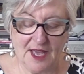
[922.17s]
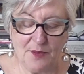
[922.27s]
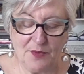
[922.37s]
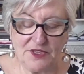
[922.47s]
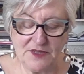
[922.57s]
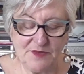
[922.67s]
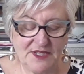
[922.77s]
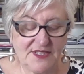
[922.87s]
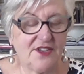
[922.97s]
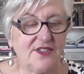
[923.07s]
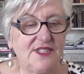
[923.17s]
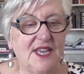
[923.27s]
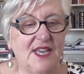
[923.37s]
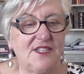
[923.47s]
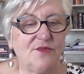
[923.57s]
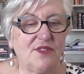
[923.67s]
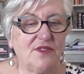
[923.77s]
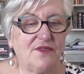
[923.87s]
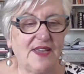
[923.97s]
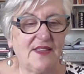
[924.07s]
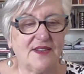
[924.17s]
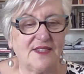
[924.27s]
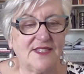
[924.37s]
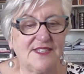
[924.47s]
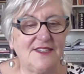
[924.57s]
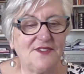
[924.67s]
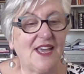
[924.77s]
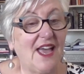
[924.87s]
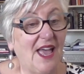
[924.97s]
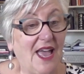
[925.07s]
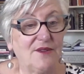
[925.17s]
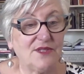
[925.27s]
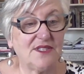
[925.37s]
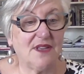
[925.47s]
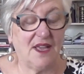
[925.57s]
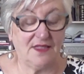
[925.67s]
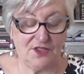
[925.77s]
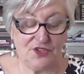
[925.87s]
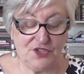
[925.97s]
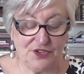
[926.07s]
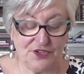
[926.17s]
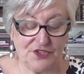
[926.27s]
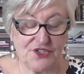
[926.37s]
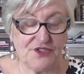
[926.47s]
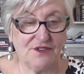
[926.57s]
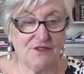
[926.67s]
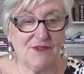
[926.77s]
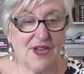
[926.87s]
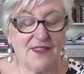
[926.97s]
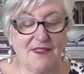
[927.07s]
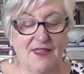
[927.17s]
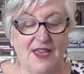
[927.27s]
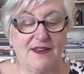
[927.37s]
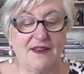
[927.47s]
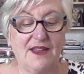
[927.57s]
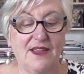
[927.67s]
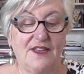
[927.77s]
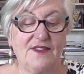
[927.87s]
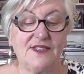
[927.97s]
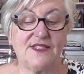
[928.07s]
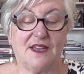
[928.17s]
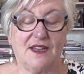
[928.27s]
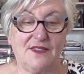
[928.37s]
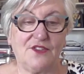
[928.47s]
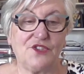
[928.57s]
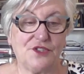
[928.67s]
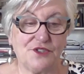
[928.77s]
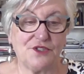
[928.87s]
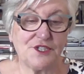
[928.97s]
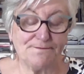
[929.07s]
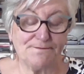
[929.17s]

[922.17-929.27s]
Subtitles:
and possibly associated with the fact that it's lived outside the church rather than inside the church.